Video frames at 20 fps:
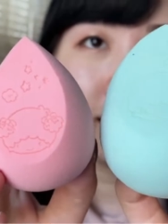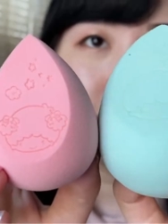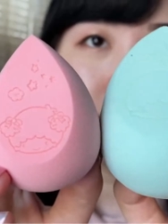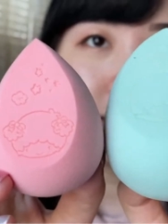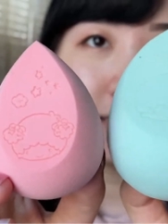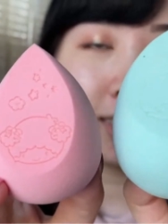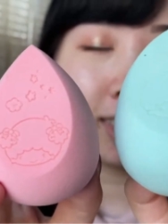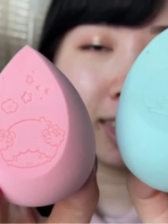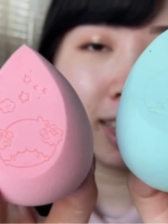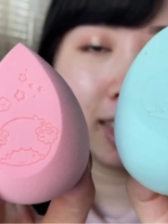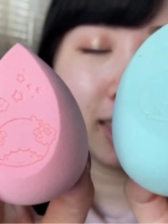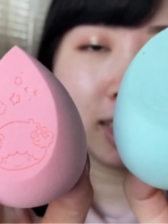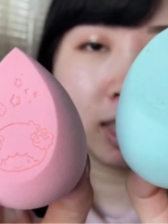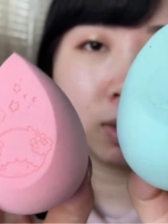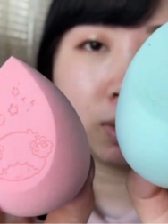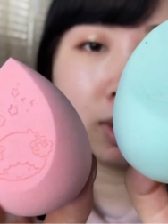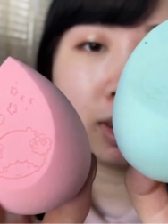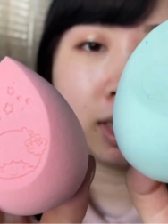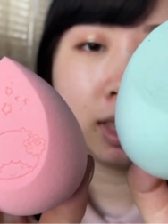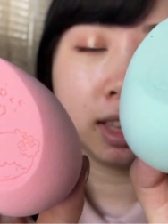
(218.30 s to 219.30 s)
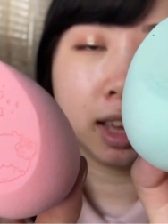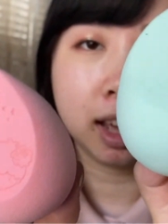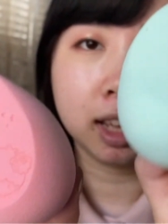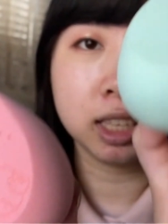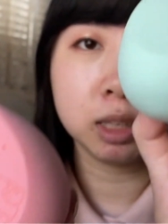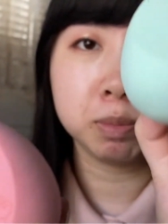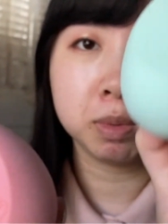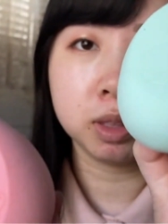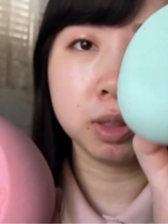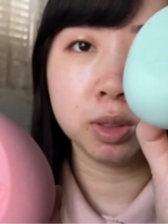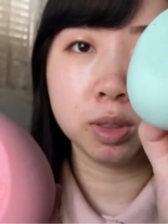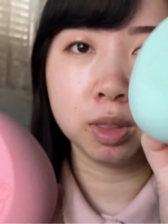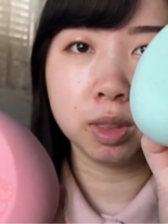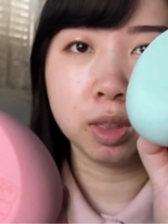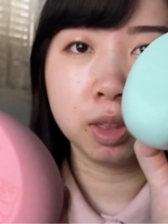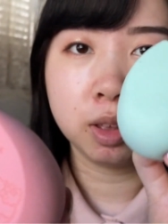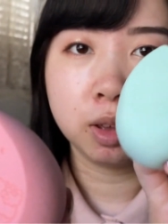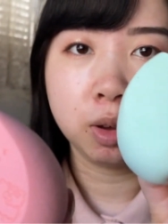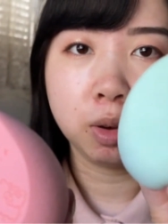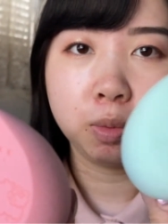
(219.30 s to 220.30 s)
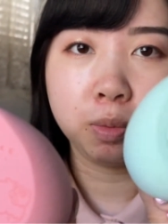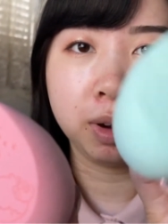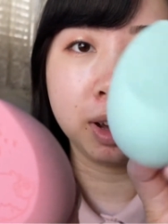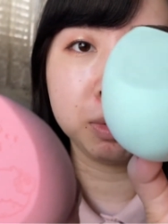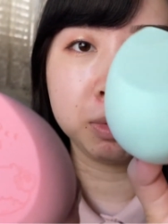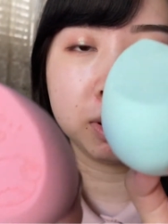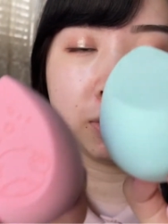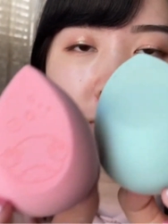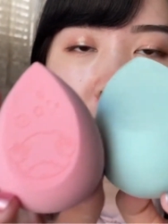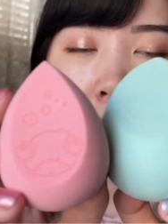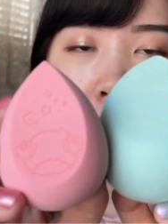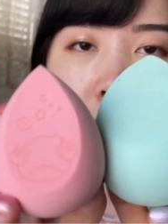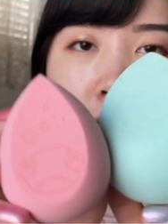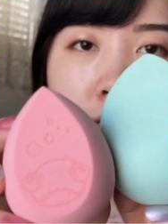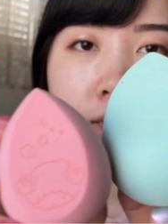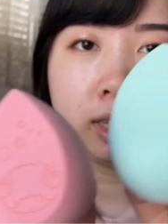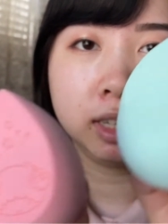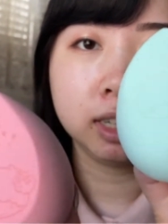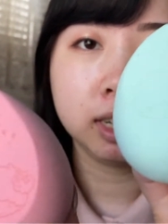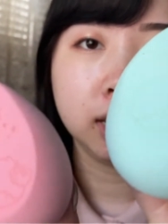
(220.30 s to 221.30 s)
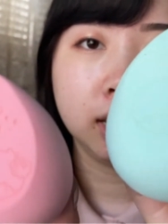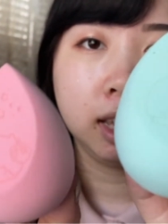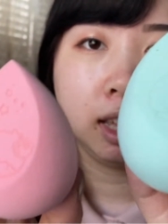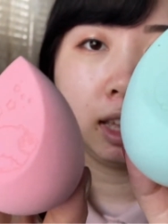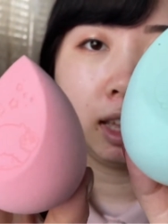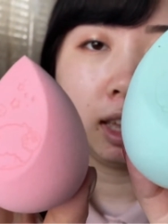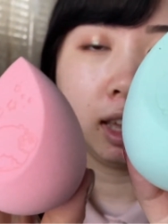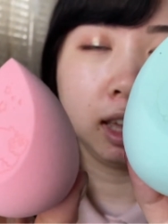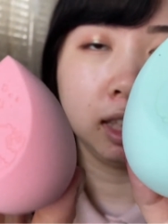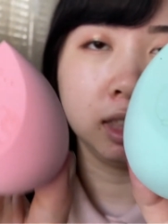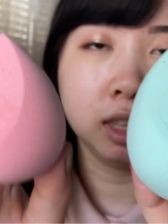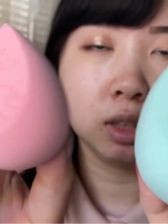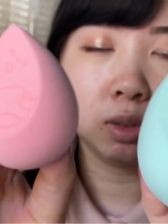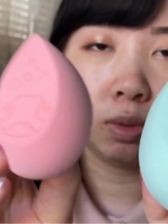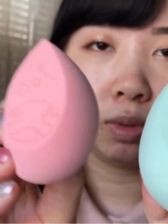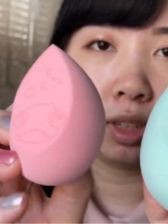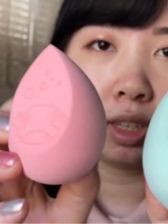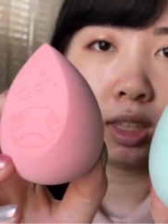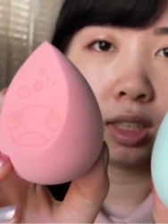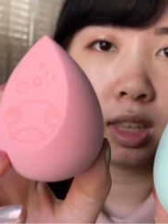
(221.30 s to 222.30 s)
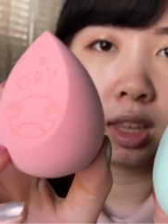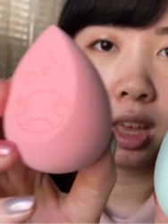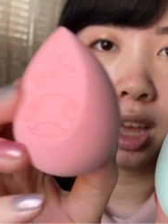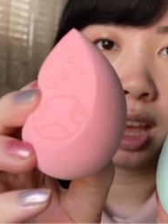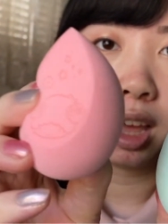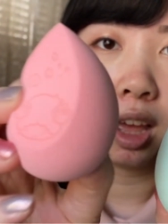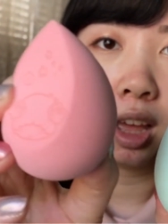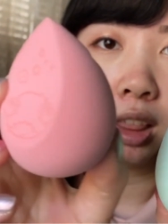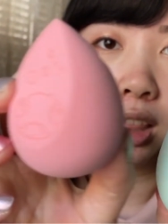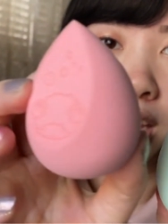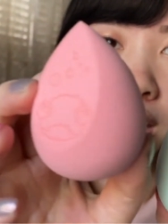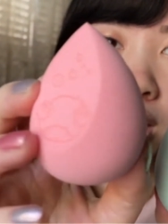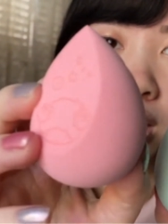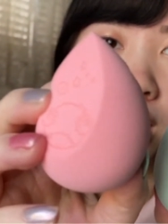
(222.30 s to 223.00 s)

you can see, this one has been wet with a sponge, and this one is like